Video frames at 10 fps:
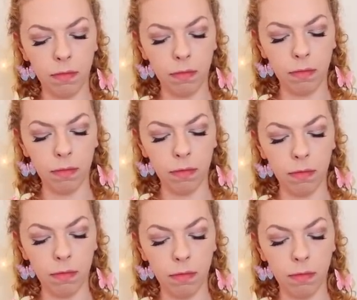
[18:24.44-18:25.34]

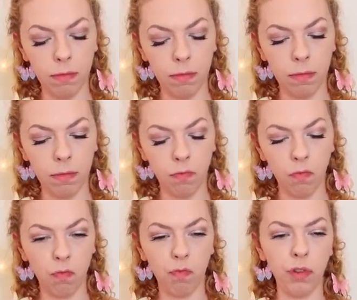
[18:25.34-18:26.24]

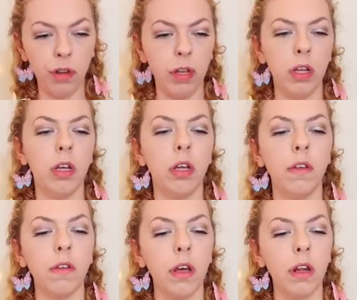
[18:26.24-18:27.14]

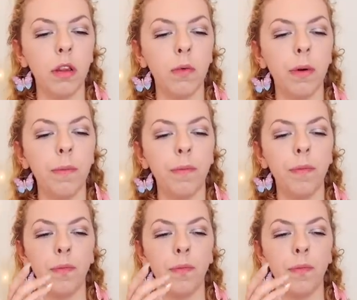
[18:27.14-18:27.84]
Let's get another one.